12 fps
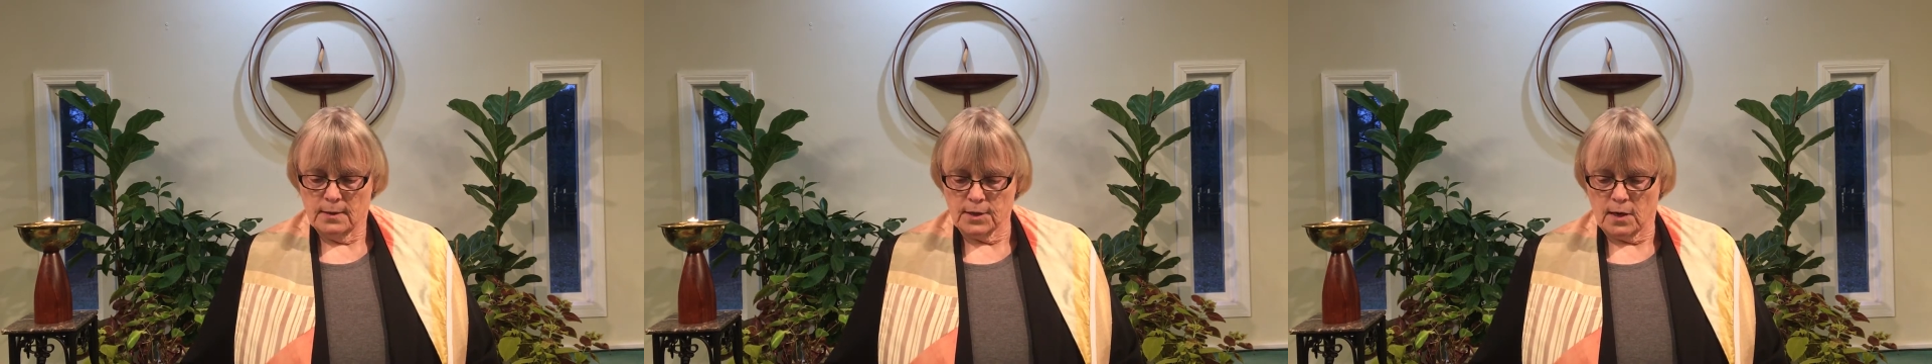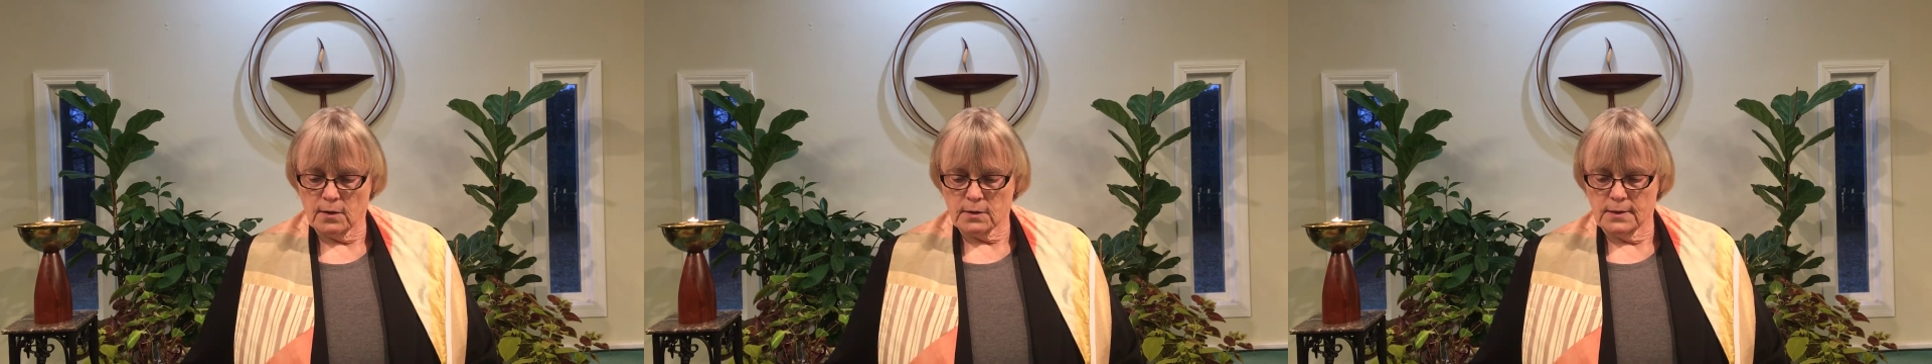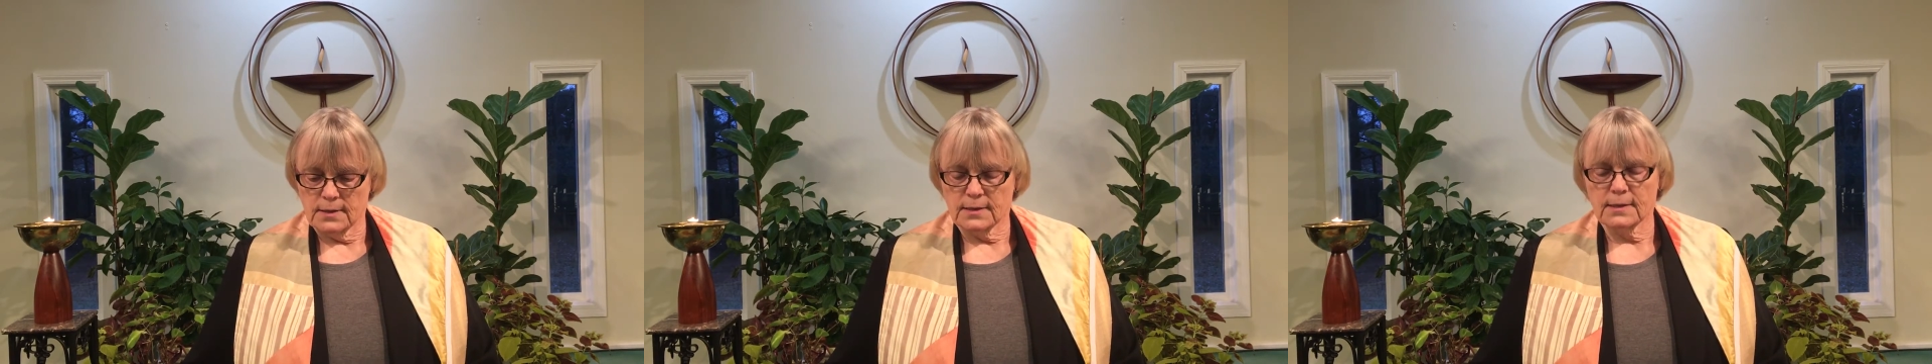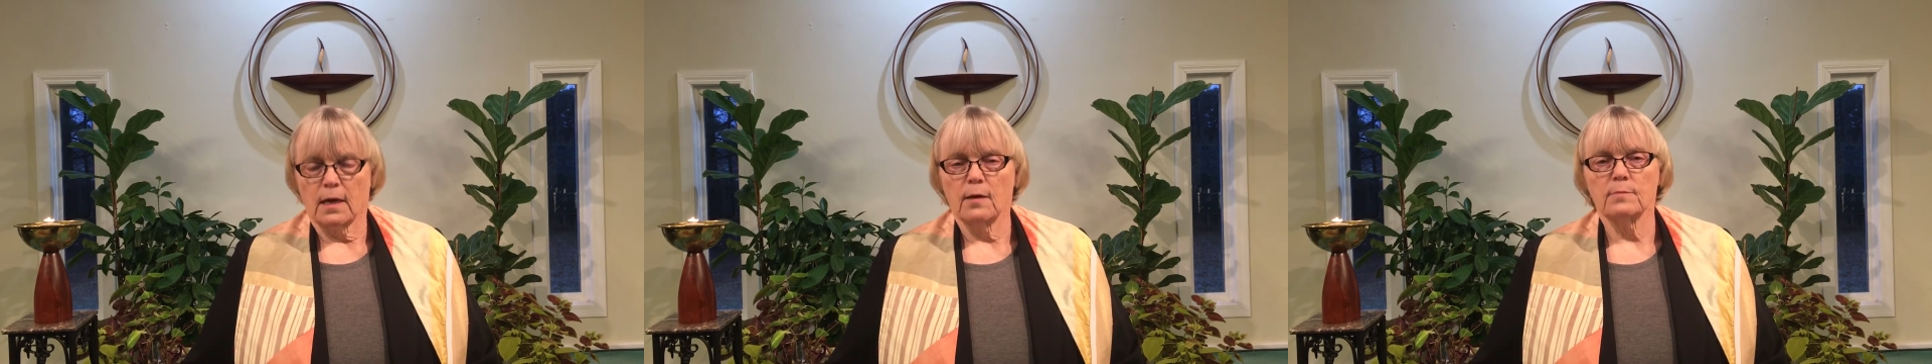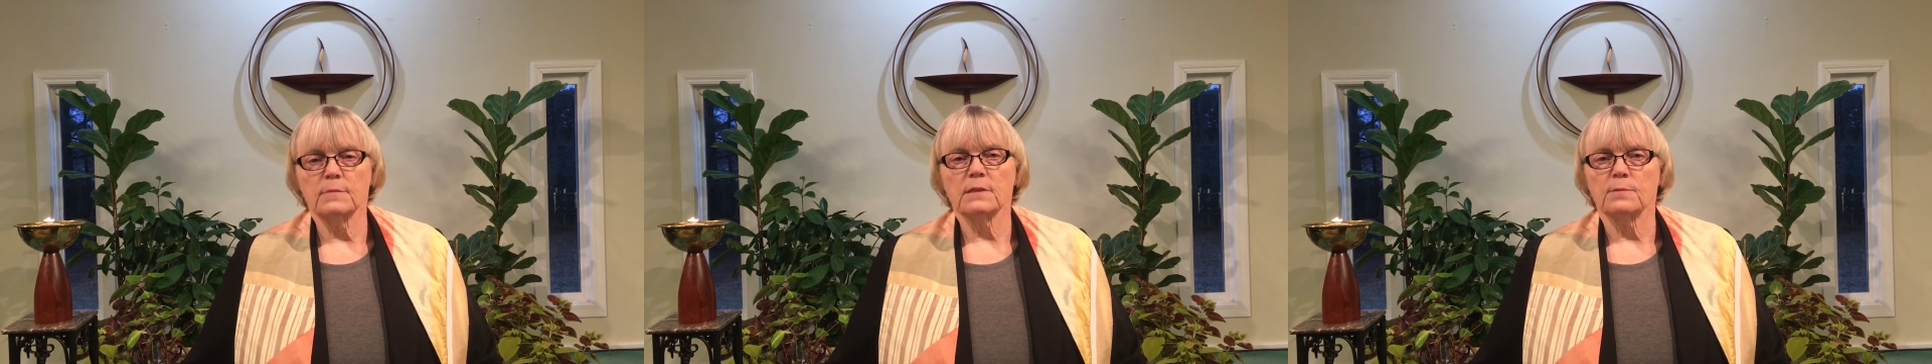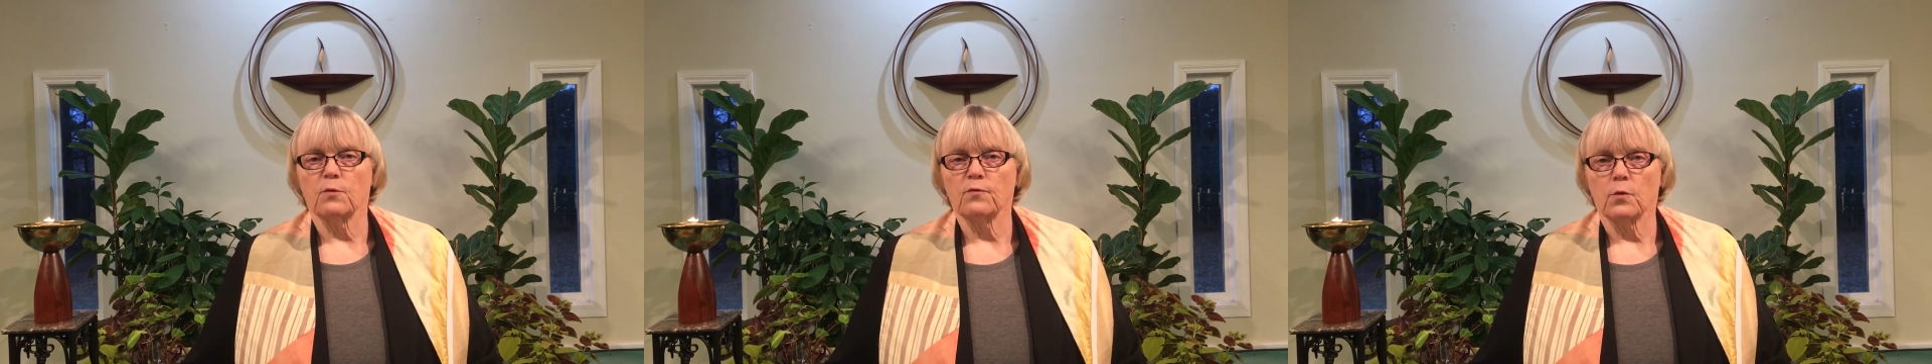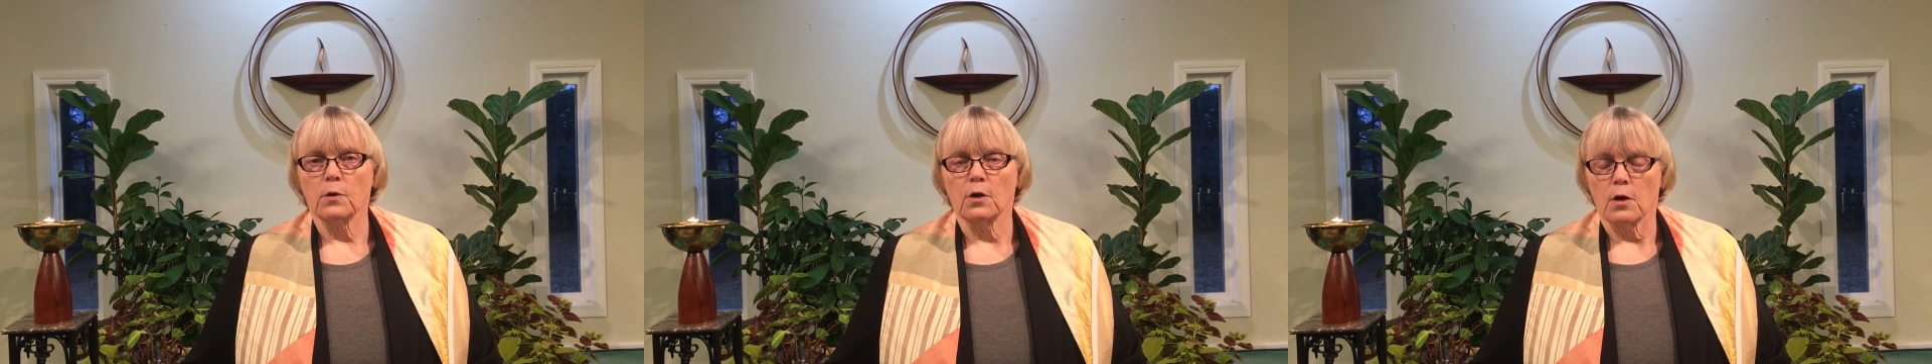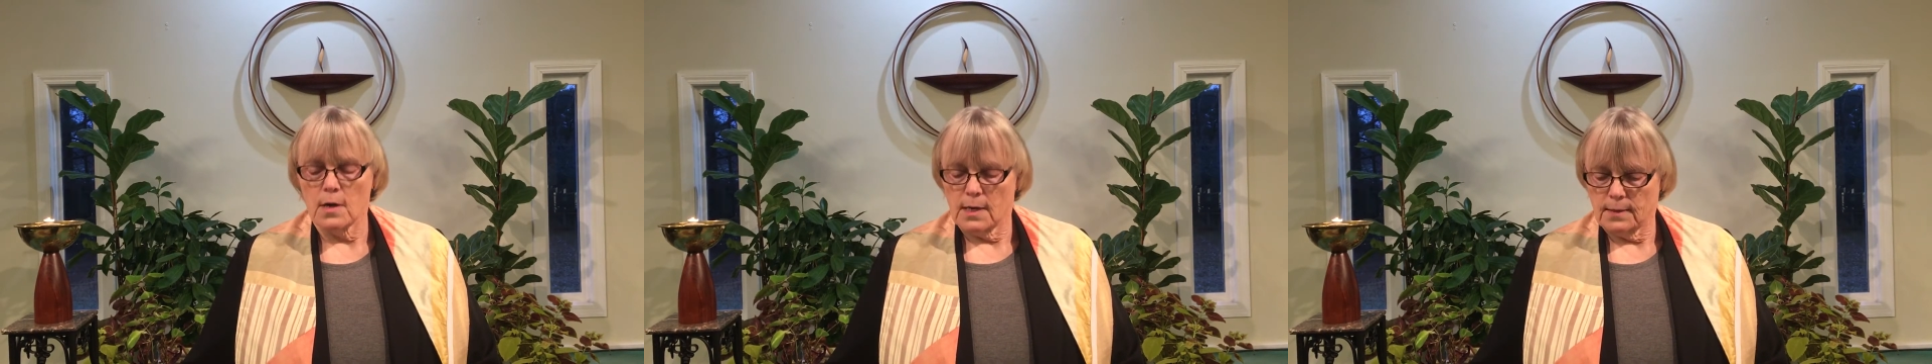Darkness comes before
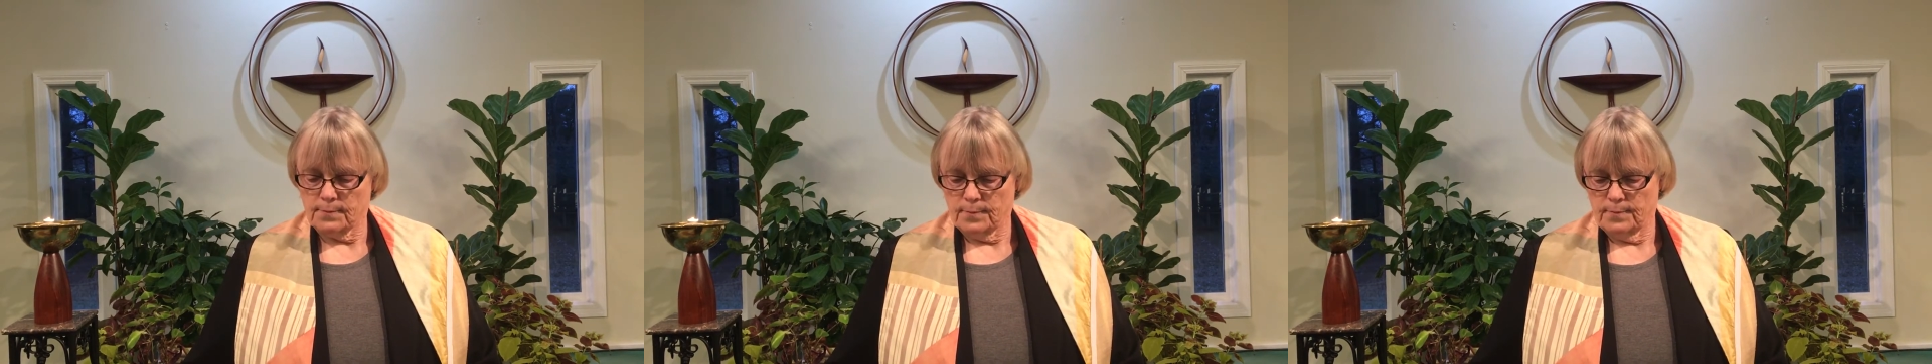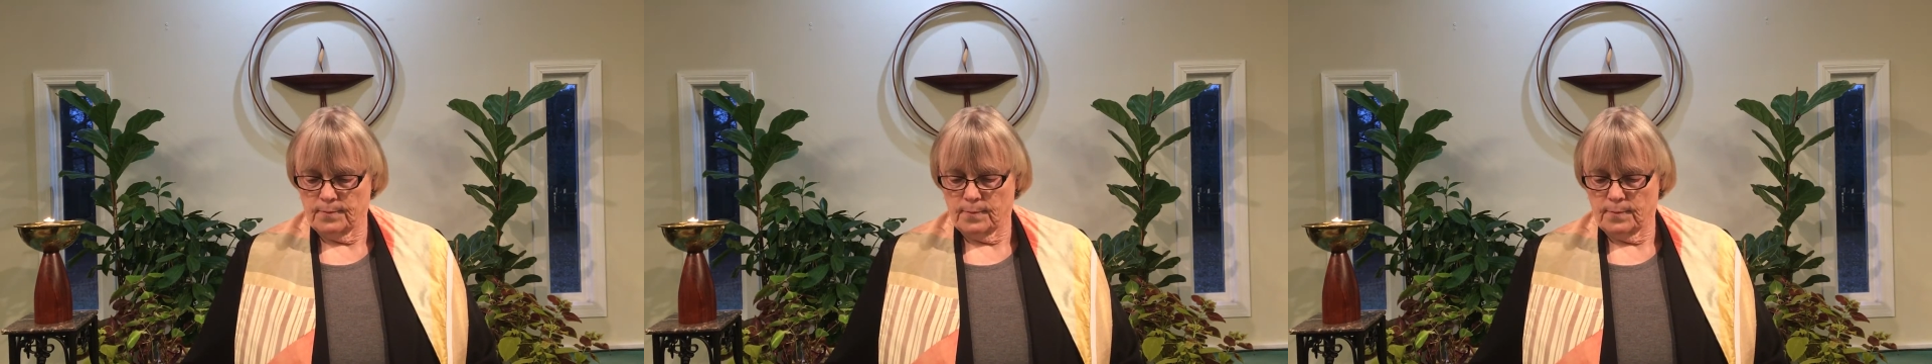dawn.